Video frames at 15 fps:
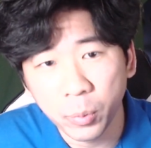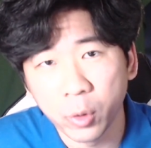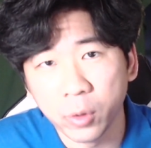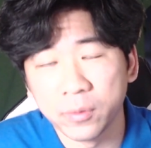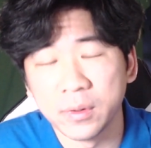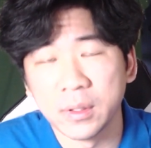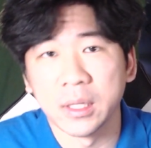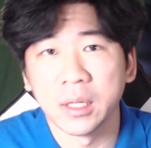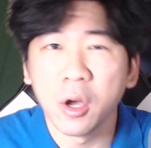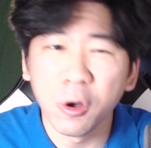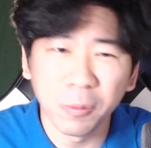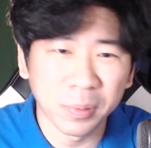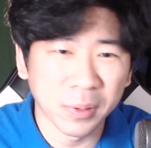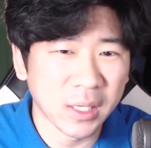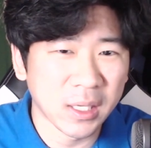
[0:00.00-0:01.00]
or feeling
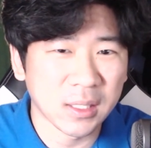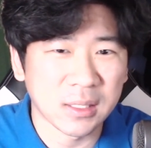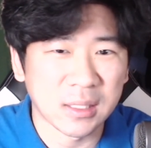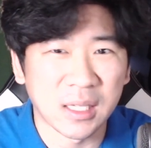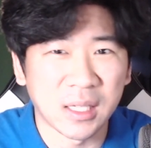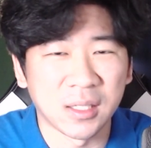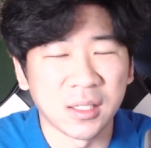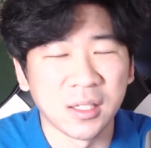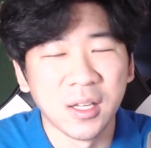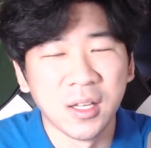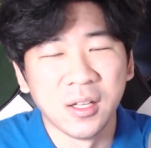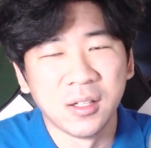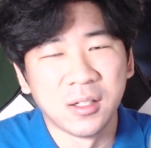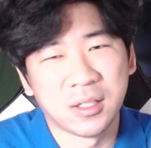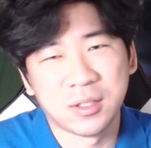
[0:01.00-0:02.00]
hopeless, and
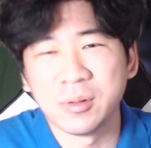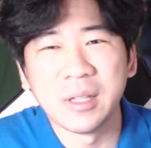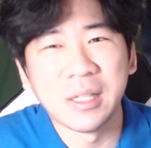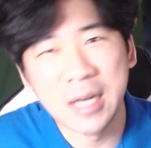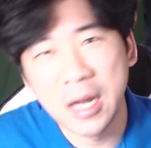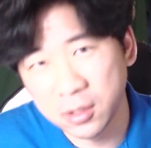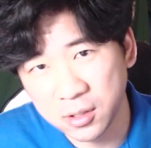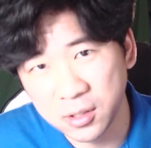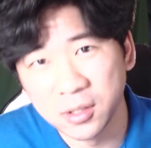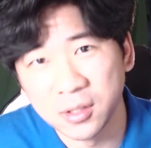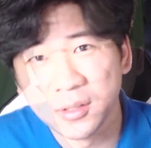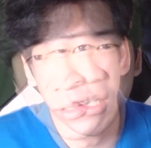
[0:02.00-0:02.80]
it's really not good.